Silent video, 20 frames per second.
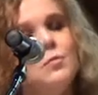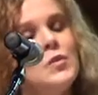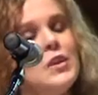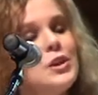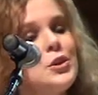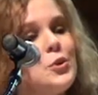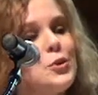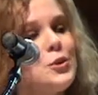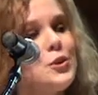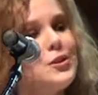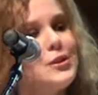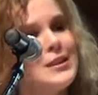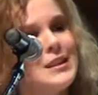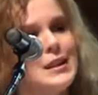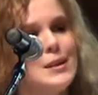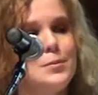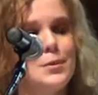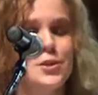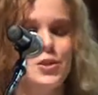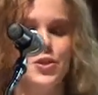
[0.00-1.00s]
In order to
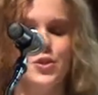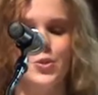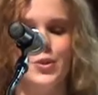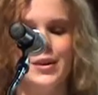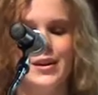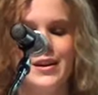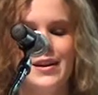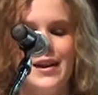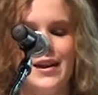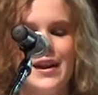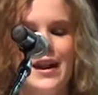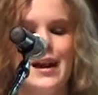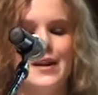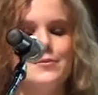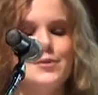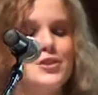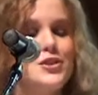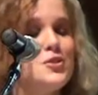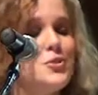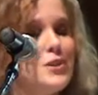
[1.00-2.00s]
keep it short, I'm
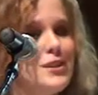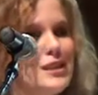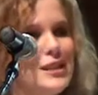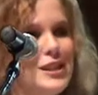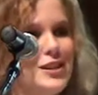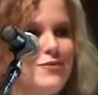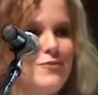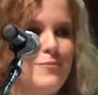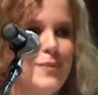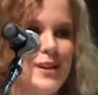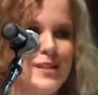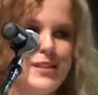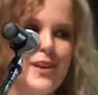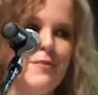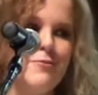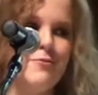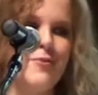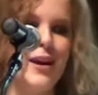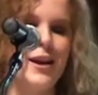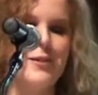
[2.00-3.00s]
just going to give my
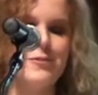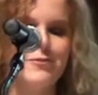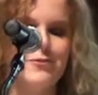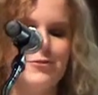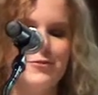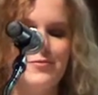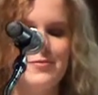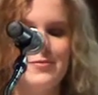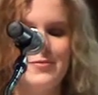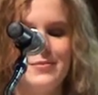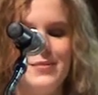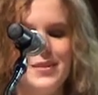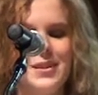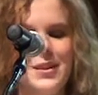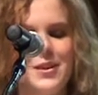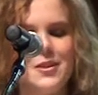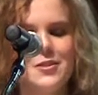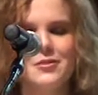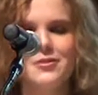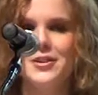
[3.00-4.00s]
top 5.
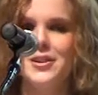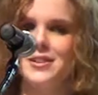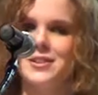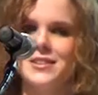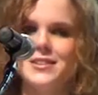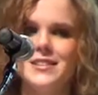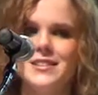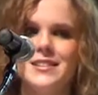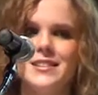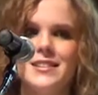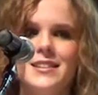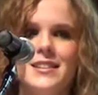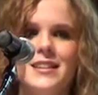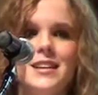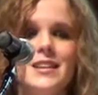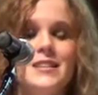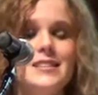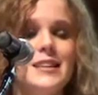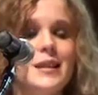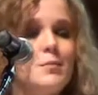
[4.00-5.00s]

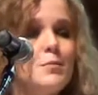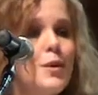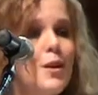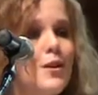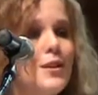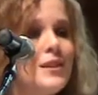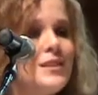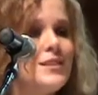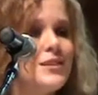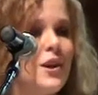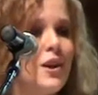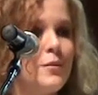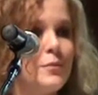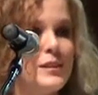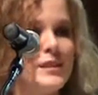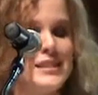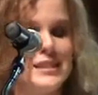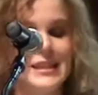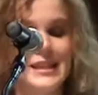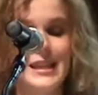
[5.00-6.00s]
First, St. Paul has taught
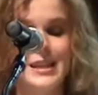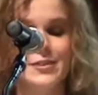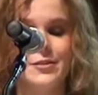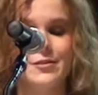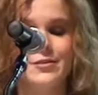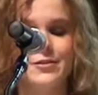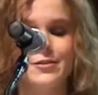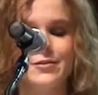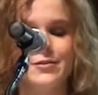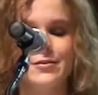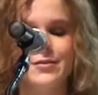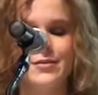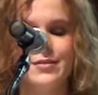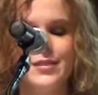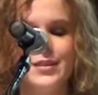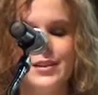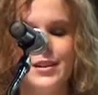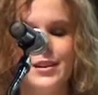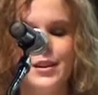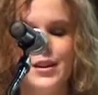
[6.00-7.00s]
me to give.
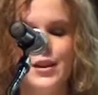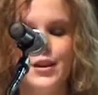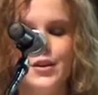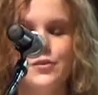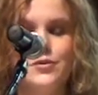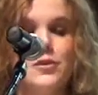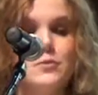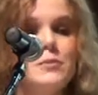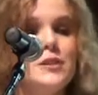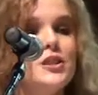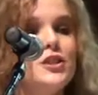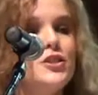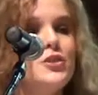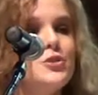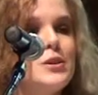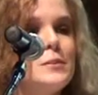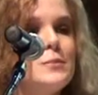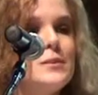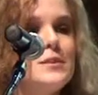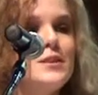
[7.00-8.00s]
From mission
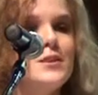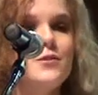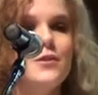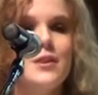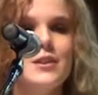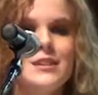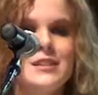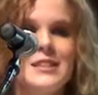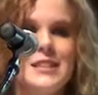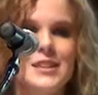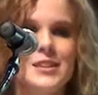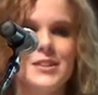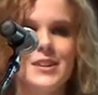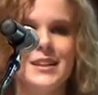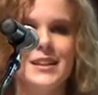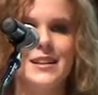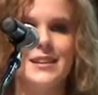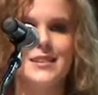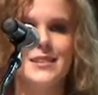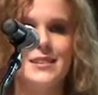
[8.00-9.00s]
trips to
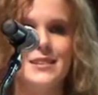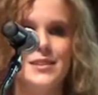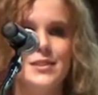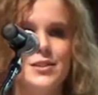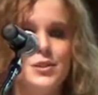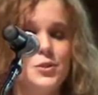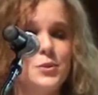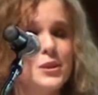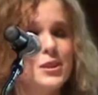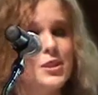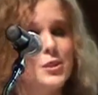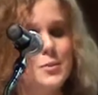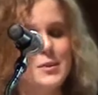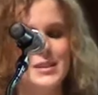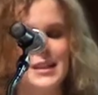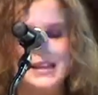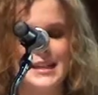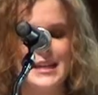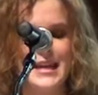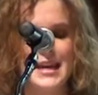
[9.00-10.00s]
volunteering to Stewardship
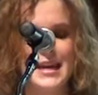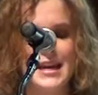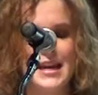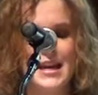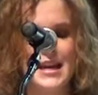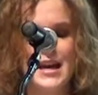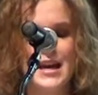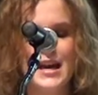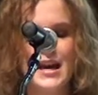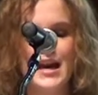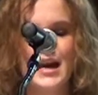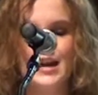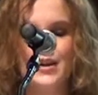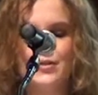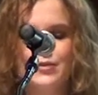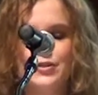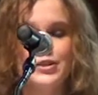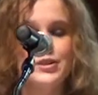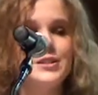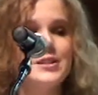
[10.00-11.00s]
Sunday, I've
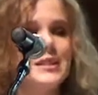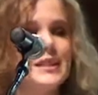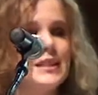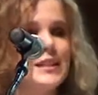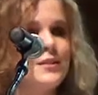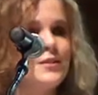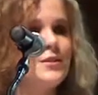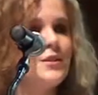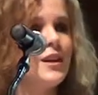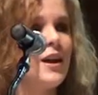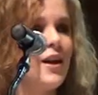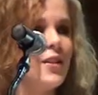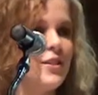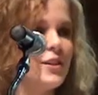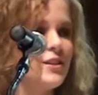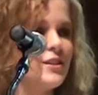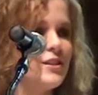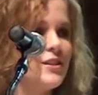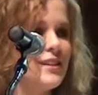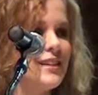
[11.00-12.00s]
learned to give to
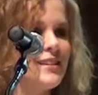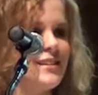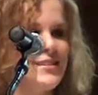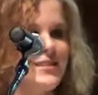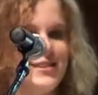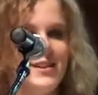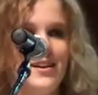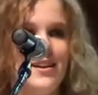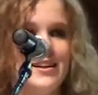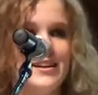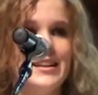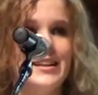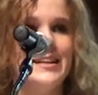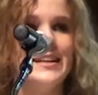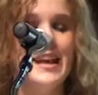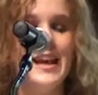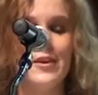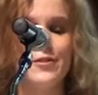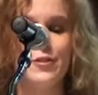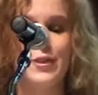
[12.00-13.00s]
others and to God in
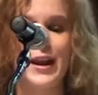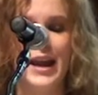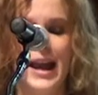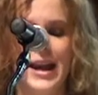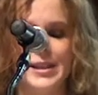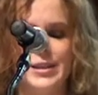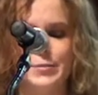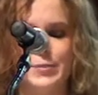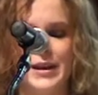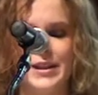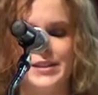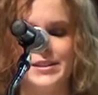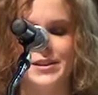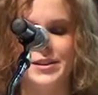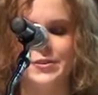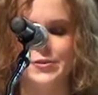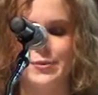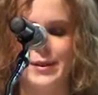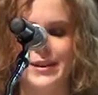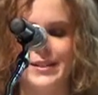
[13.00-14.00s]
every aspect
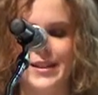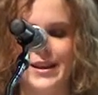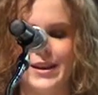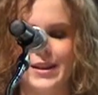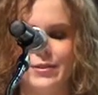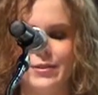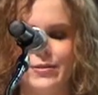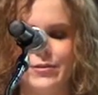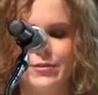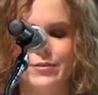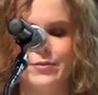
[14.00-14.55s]
of my life.